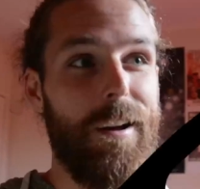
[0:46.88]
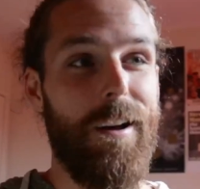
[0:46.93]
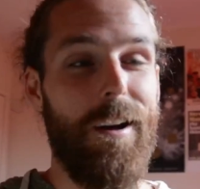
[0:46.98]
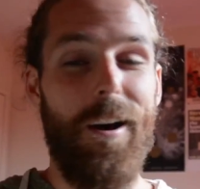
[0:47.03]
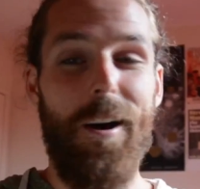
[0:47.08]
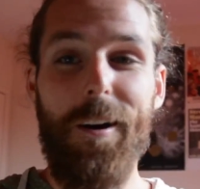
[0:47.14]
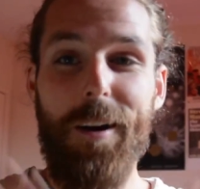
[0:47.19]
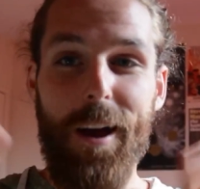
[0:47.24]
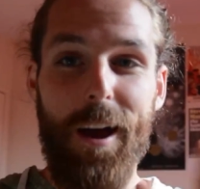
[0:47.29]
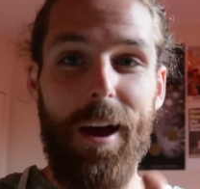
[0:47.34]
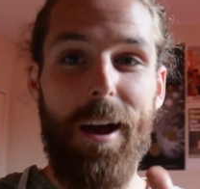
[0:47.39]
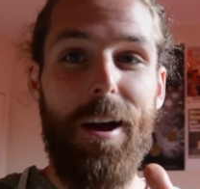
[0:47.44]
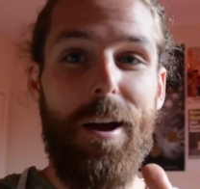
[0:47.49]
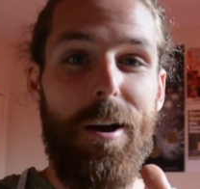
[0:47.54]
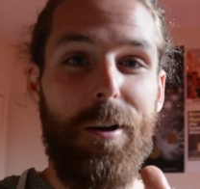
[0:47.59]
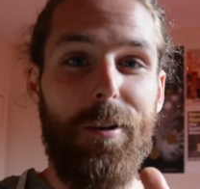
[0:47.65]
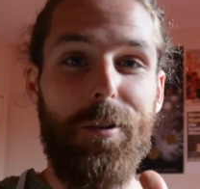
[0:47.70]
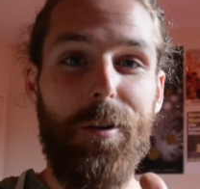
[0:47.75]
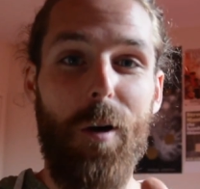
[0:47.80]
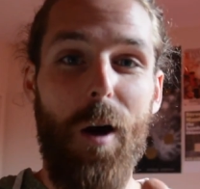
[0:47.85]
And okay,
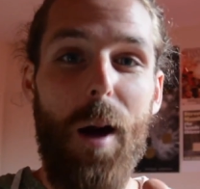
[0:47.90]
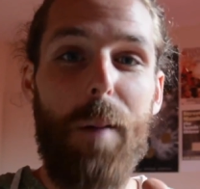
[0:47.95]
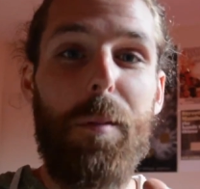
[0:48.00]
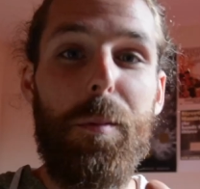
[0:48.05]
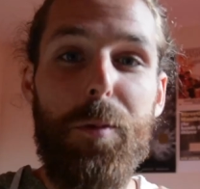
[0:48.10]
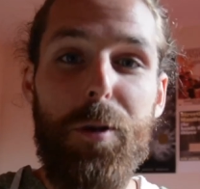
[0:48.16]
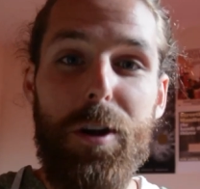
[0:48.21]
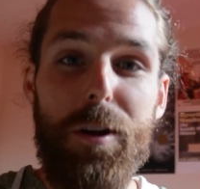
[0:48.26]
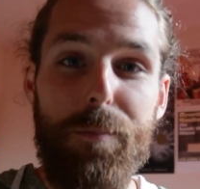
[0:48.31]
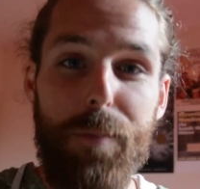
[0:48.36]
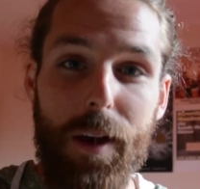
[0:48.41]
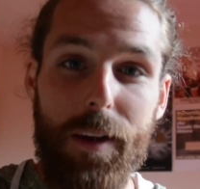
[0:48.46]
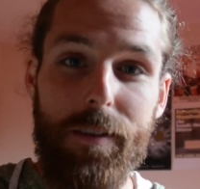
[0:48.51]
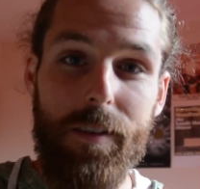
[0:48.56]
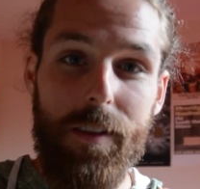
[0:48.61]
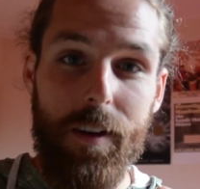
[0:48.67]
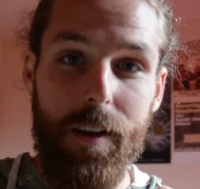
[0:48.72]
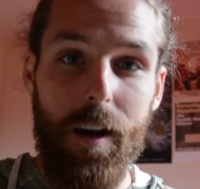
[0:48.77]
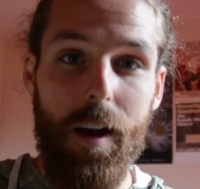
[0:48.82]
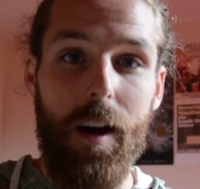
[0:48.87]
so I'm a pretty
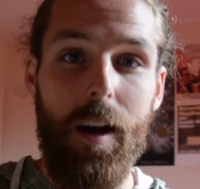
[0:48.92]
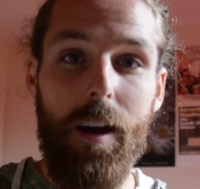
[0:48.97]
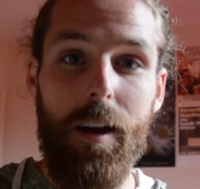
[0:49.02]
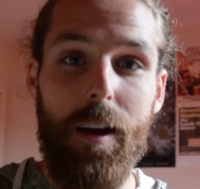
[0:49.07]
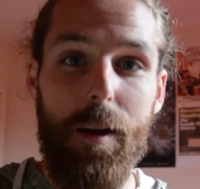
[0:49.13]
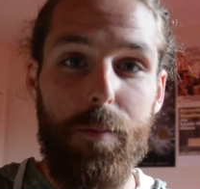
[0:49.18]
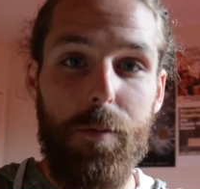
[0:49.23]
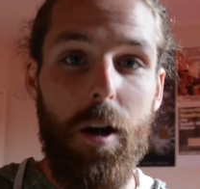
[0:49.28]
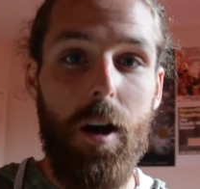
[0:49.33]
basic guy.